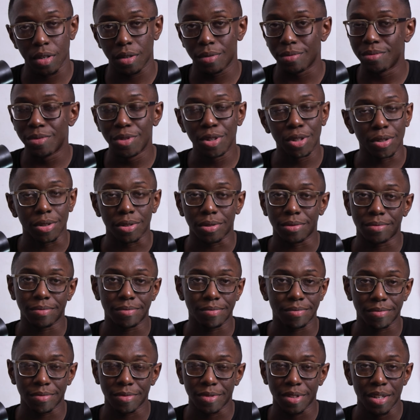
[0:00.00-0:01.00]
No,
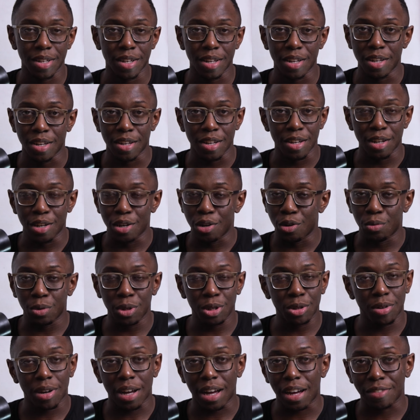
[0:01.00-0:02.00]
we
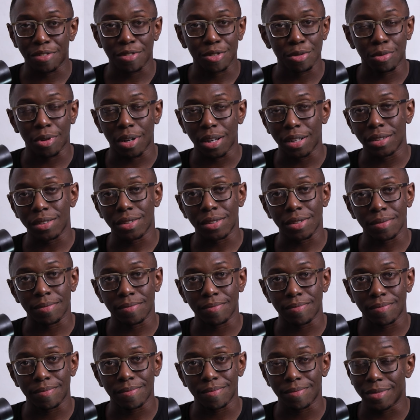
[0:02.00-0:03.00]
don't have to wonder.
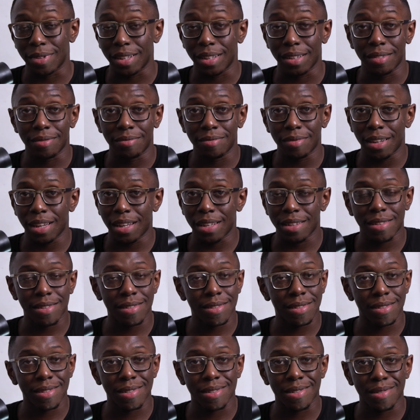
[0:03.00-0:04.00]

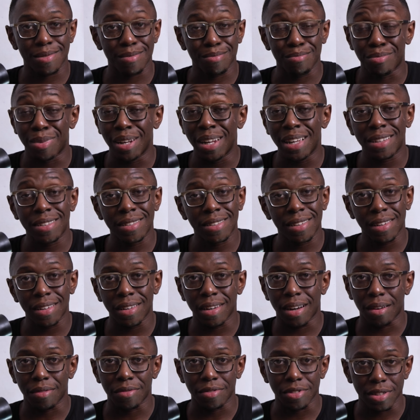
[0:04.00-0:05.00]
It's blatantly
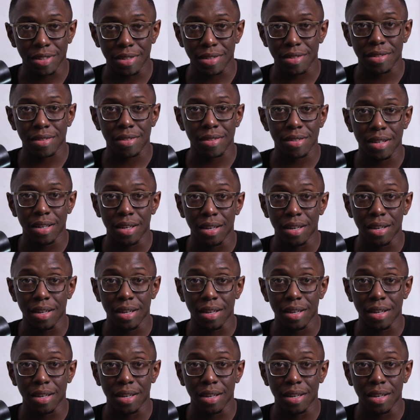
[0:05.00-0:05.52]
obvious.